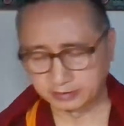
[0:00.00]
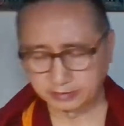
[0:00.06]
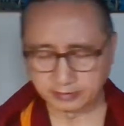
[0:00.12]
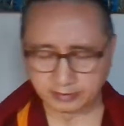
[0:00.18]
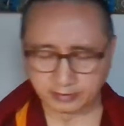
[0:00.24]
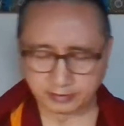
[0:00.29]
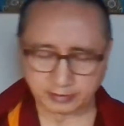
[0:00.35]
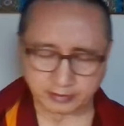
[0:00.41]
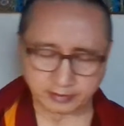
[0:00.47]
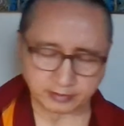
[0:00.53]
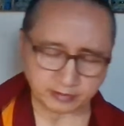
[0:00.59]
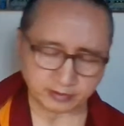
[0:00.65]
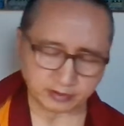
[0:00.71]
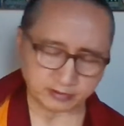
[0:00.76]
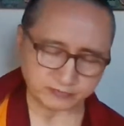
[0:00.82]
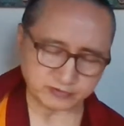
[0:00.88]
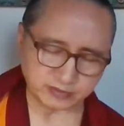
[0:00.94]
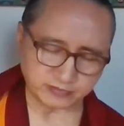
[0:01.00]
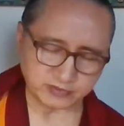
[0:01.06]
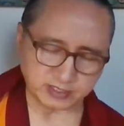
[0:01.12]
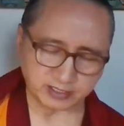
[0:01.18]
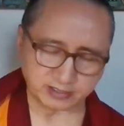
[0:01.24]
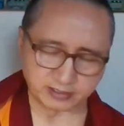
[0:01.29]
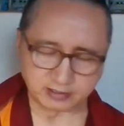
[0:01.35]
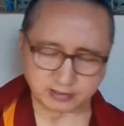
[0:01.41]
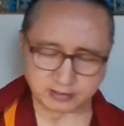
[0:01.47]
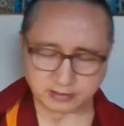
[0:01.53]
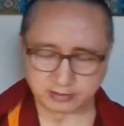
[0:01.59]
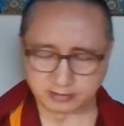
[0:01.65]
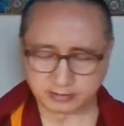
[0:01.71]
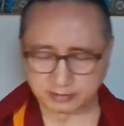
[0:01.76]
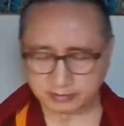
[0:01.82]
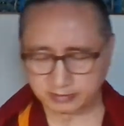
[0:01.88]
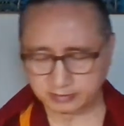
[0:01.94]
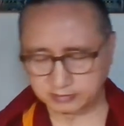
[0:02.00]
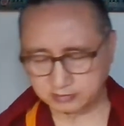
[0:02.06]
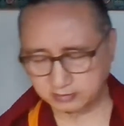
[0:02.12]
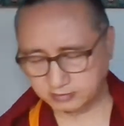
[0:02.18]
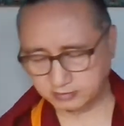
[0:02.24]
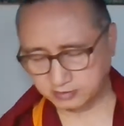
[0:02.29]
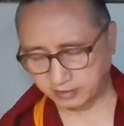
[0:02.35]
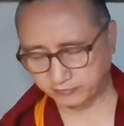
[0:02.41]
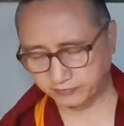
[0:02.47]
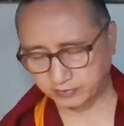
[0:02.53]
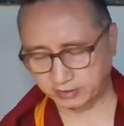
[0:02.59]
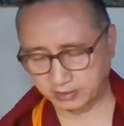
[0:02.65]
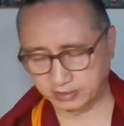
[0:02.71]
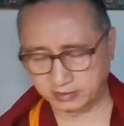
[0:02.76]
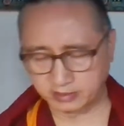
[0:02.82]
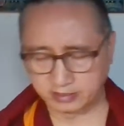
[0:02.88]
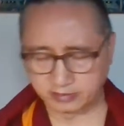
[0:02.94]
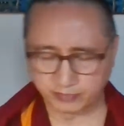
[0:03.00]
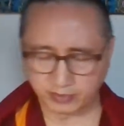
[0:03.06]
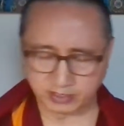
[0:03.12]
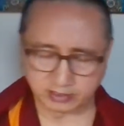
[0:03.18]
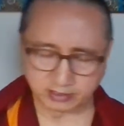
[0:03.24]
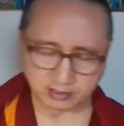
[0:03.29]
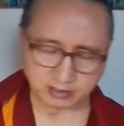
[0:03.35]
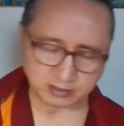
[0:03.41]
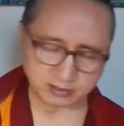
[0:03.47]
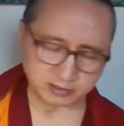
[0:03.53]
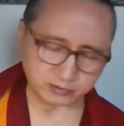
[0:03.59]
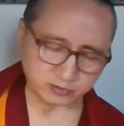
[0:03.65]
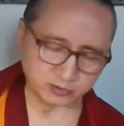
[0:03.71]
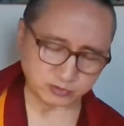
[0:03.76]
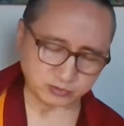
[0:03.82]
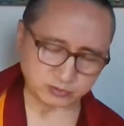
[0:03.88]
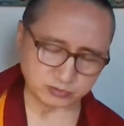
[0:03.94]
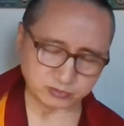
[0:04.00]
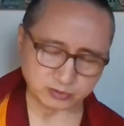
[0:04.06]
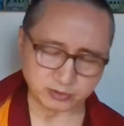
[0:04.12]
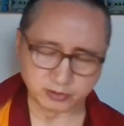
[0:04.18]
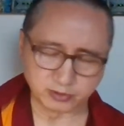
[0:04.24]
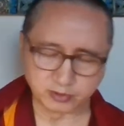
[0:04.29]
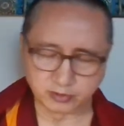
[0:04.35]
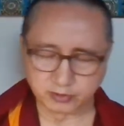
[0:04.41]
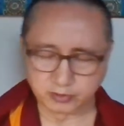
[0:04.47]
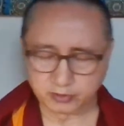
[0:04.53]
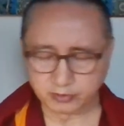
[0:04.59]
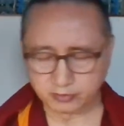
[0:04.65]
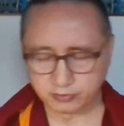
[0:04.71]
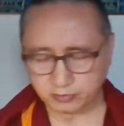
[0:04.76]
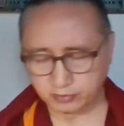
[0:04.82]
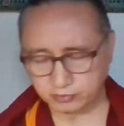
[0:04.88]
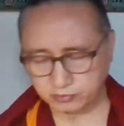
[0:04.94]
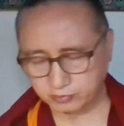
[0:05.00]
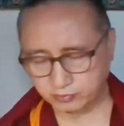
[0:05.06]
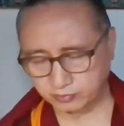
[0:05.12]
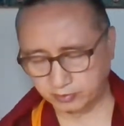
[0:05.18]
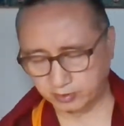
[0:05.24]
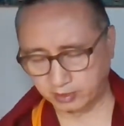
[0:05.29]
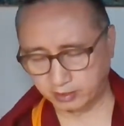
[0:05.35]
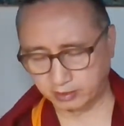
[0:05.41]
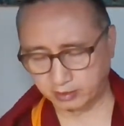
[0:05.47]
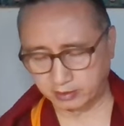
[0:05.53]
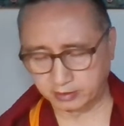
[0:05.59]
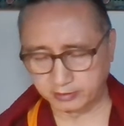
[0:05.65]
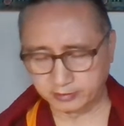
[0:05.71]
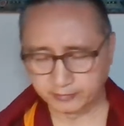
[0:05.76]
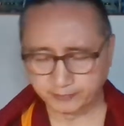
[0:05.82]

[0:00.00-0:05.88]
samsaric suffering, and in particularly those who are